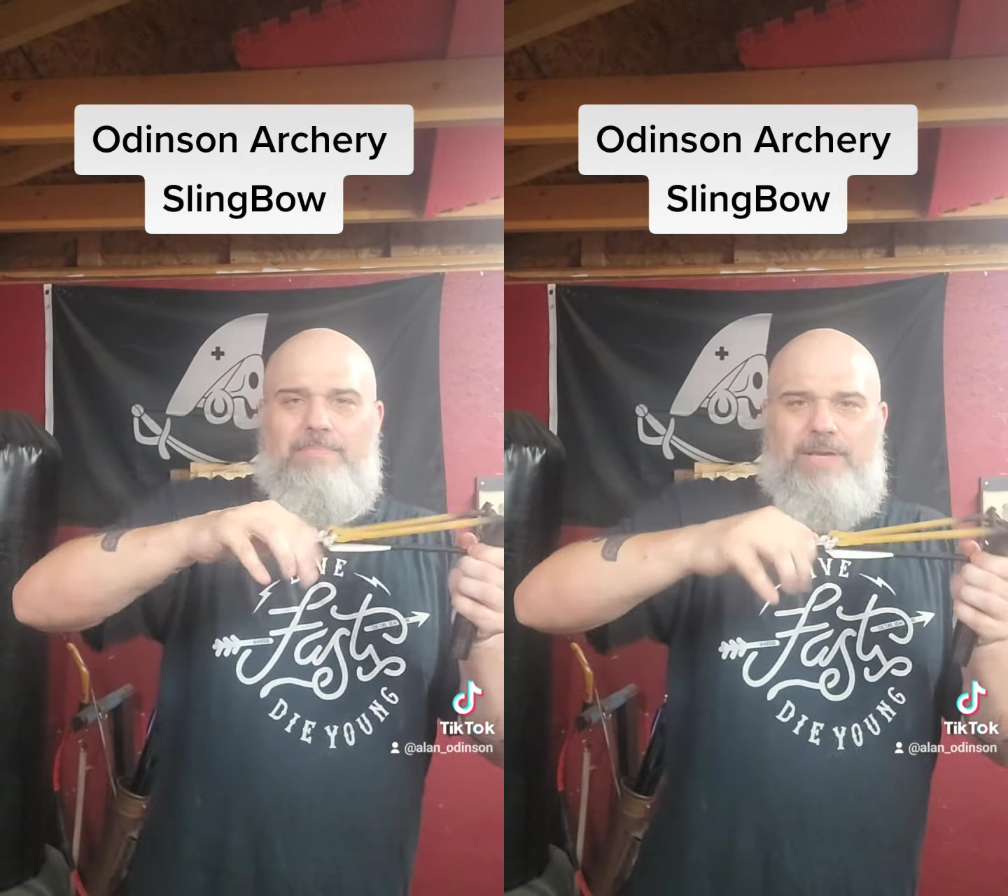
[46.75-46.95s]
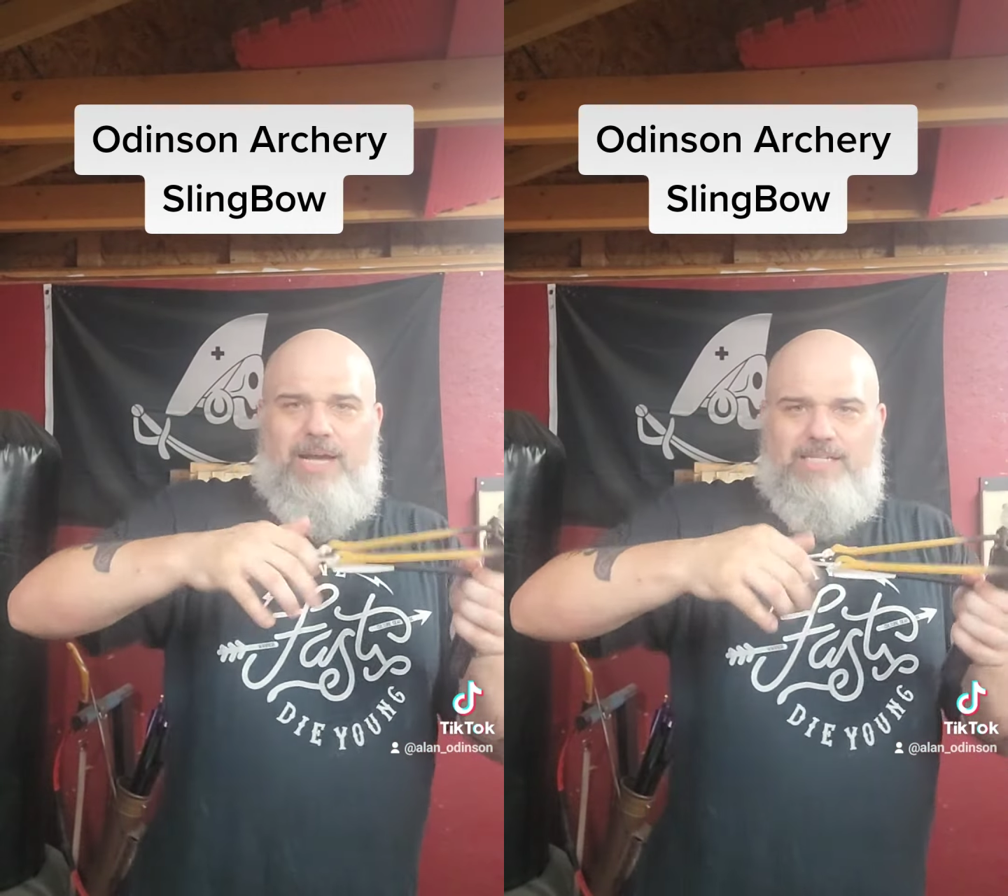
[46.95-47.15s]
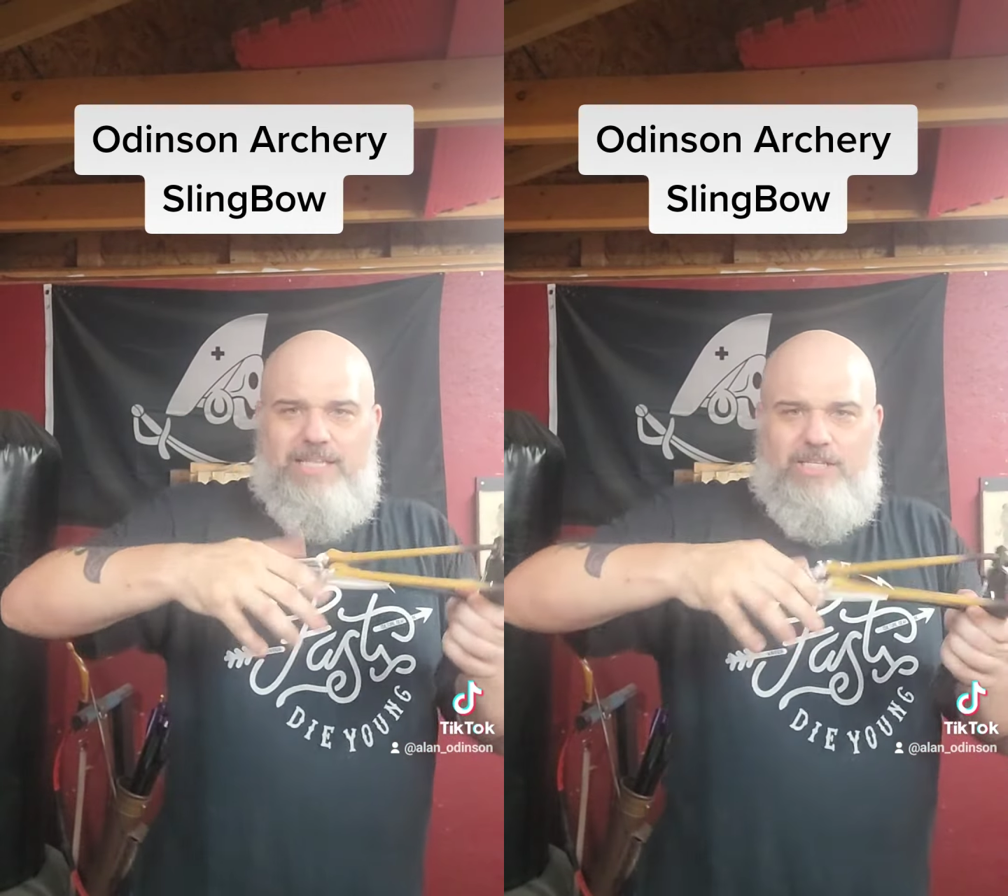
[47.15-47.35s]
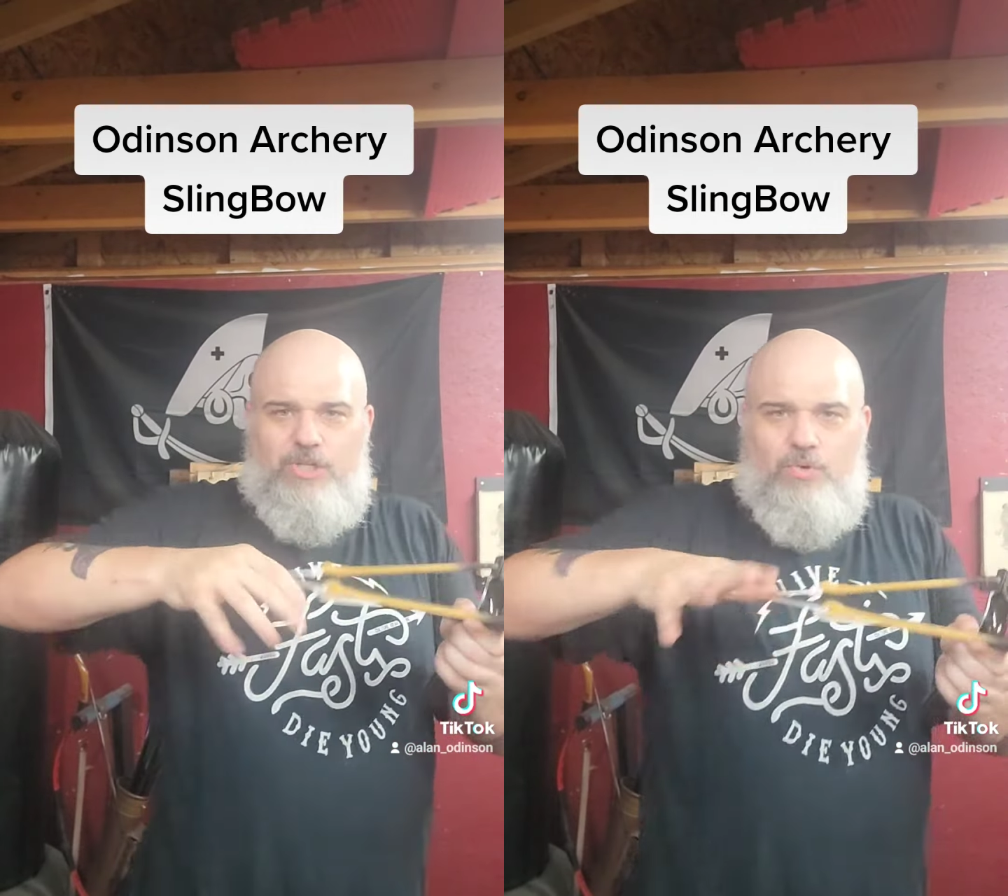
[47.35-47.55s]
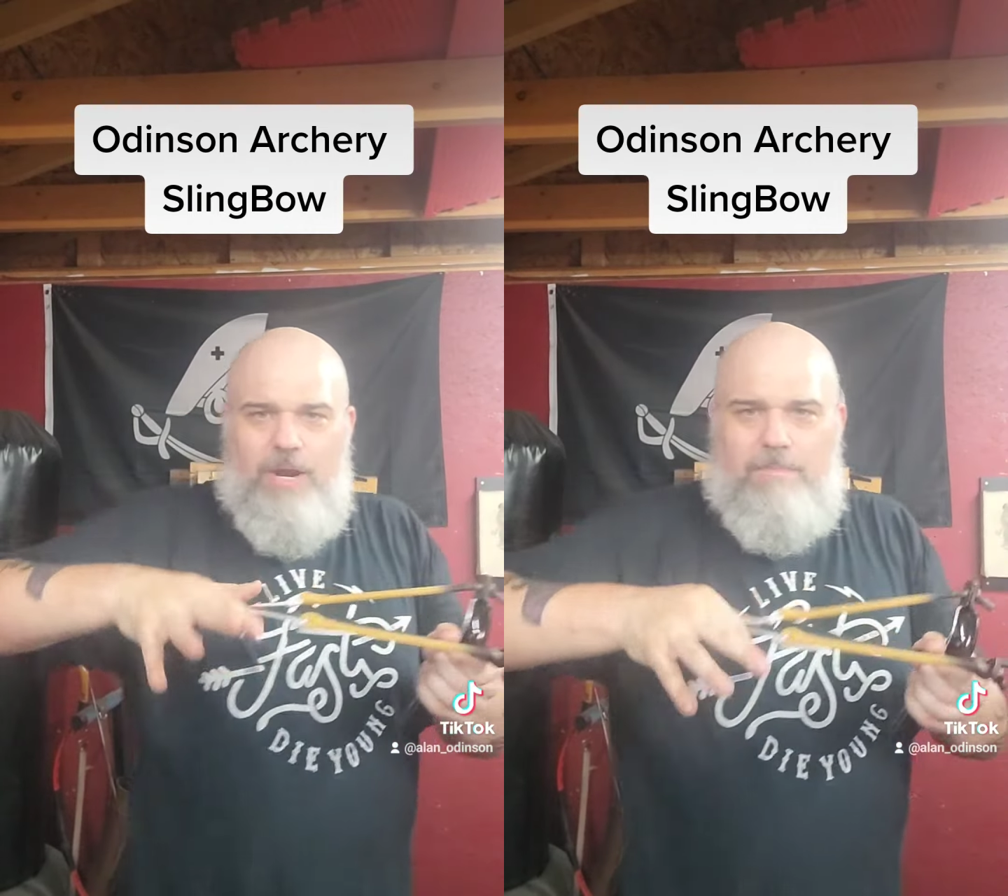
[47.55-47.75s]
because of this
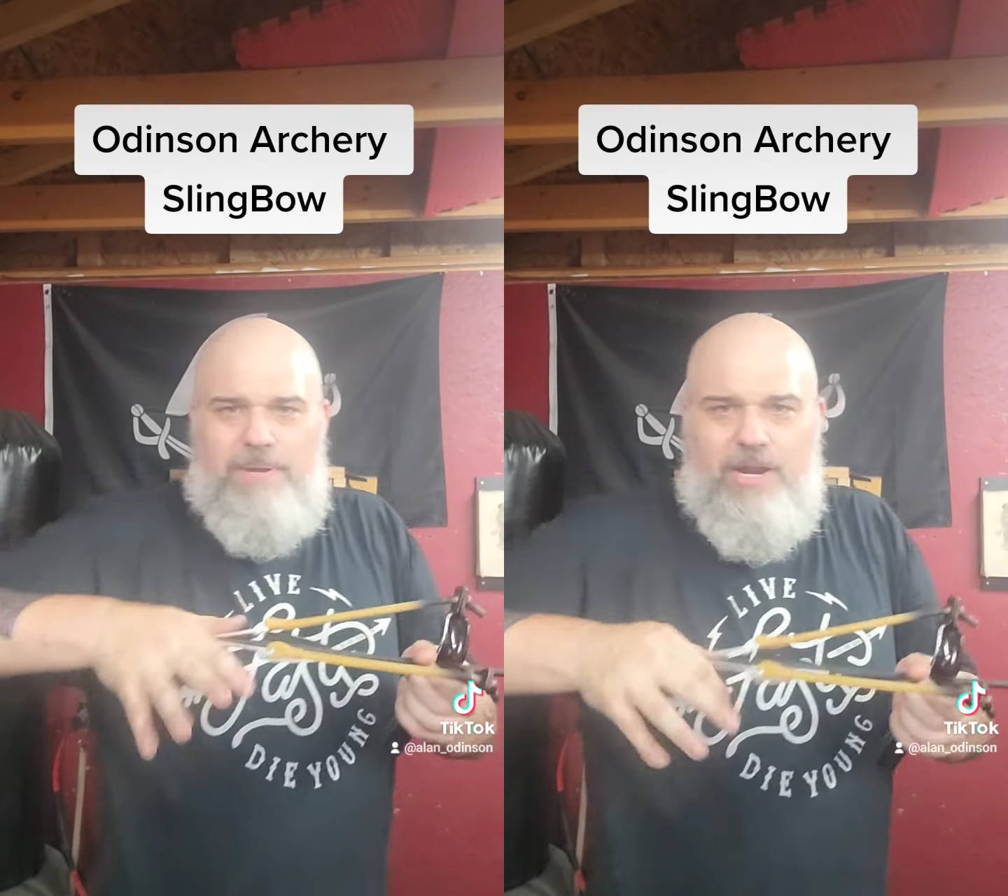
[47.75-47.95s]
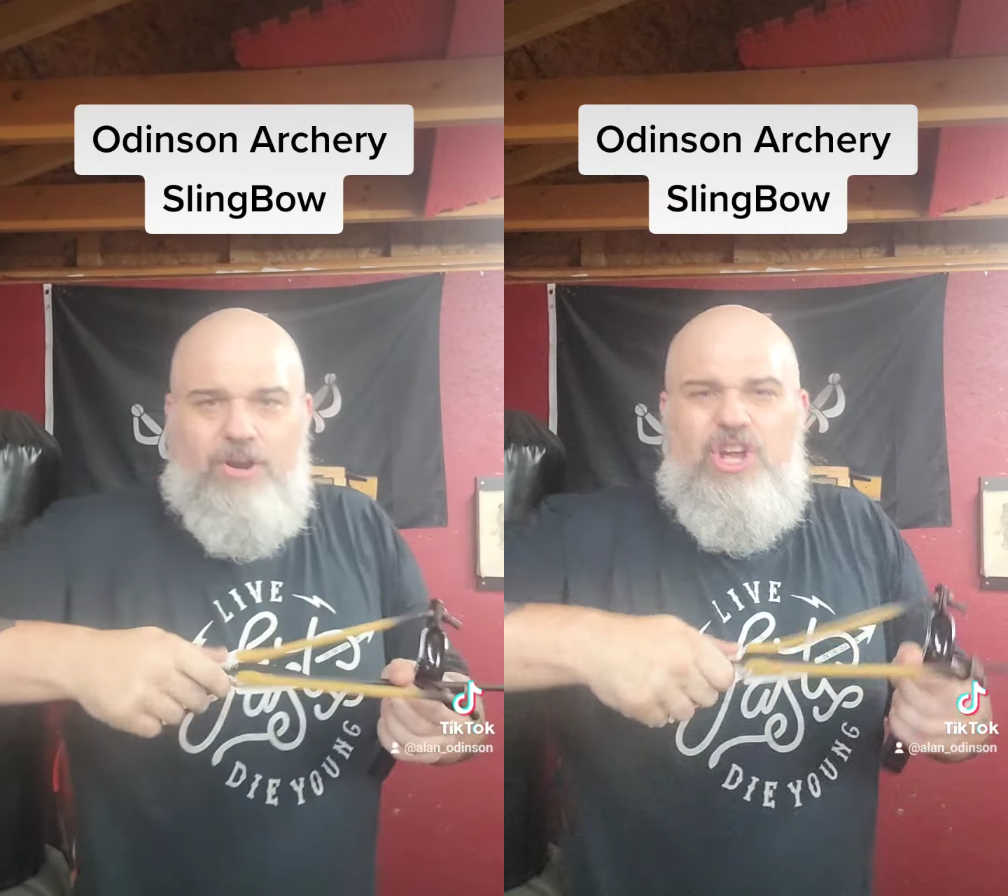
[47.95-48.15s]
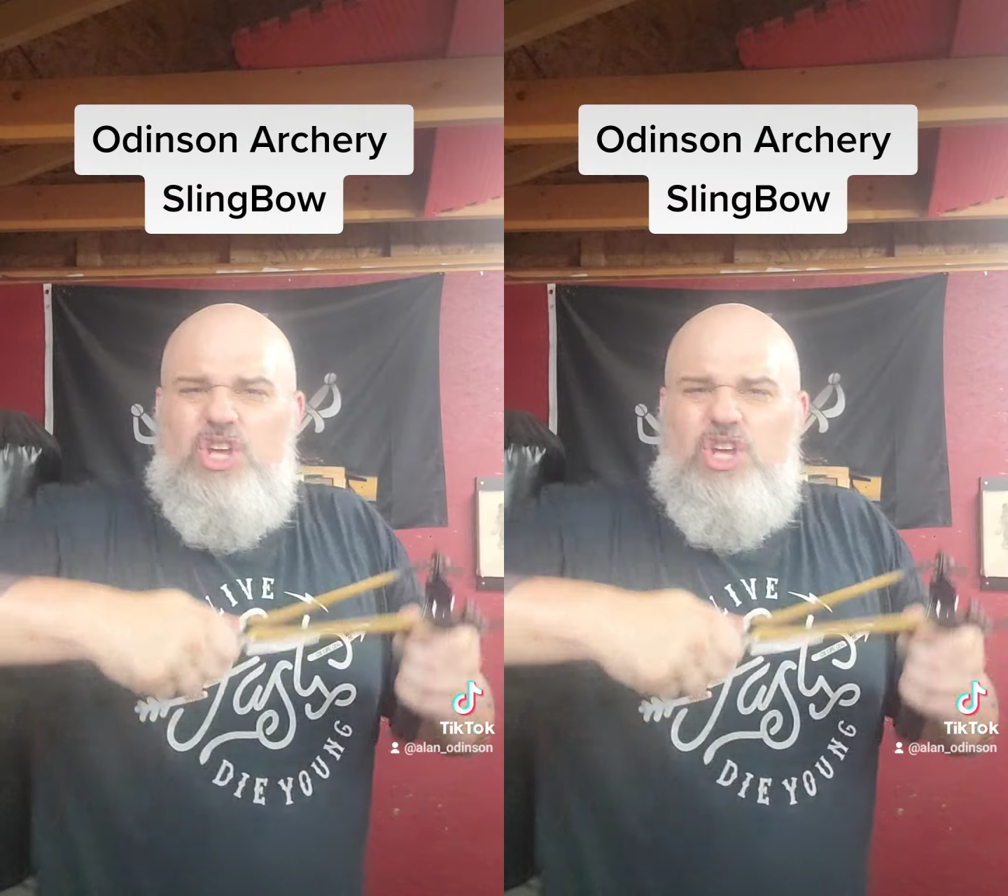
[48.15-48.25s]
grip here,